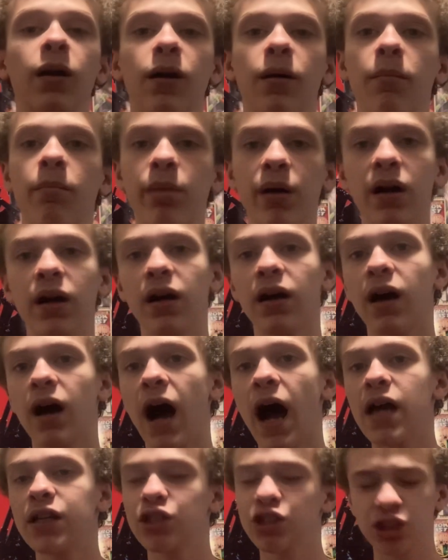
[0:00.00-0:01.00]
But
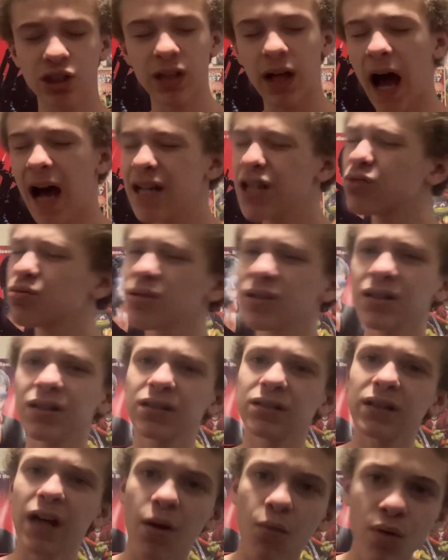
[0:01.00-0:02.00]
I just I just wanted
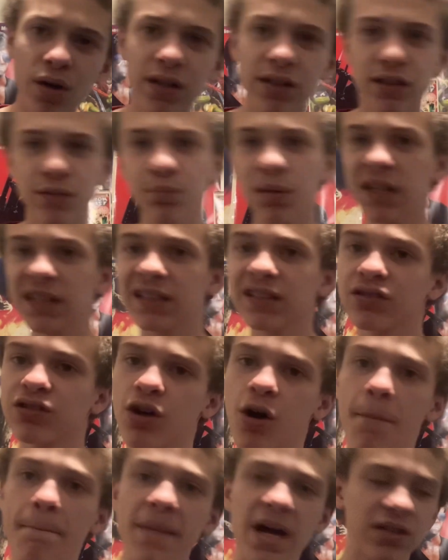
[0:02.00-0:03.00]
to I wanted to spread this
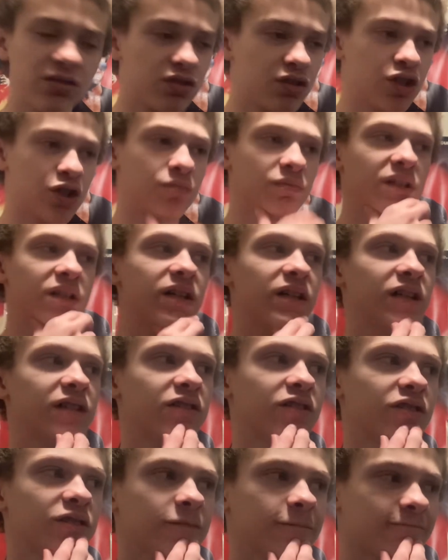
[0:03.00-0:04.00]
little message
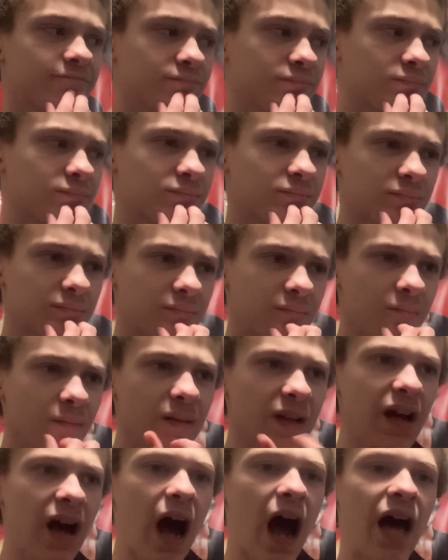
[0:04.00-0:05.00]
because
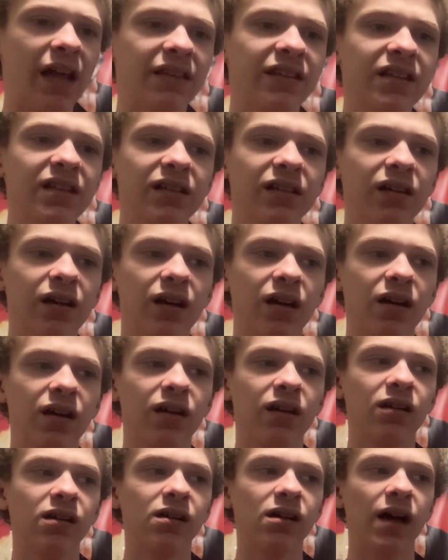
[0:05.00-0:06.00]
I think
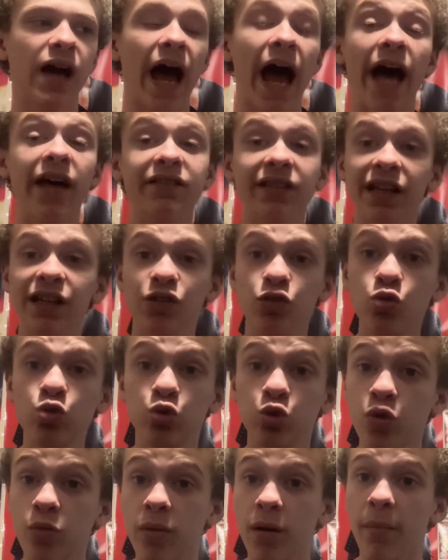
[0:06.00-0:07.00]
as a
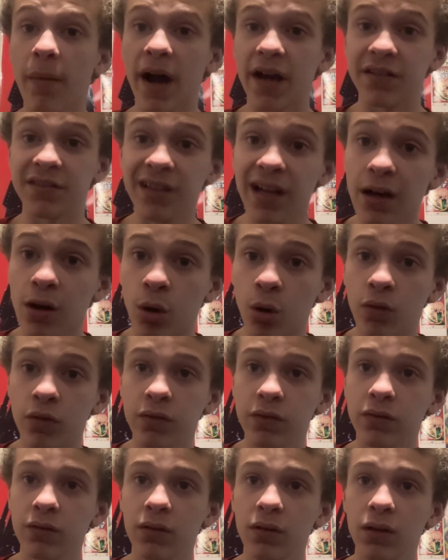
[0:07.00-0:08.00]
YouTuber myself,